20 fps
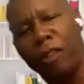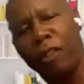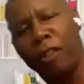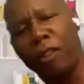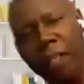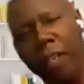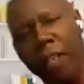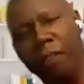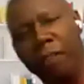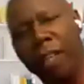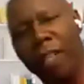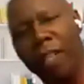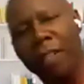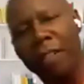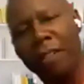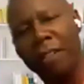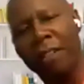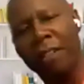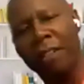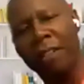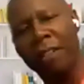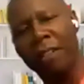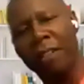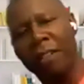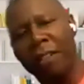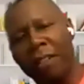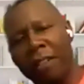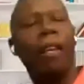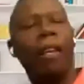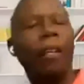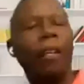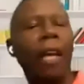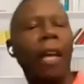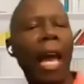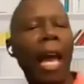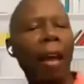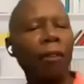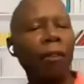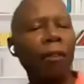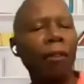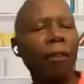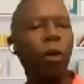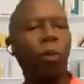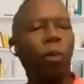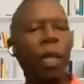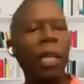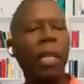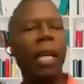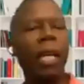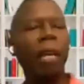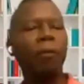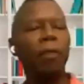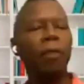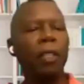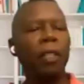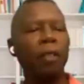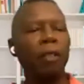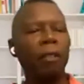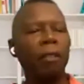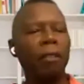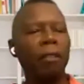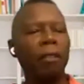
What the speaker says: both generations. Have them repeat after you.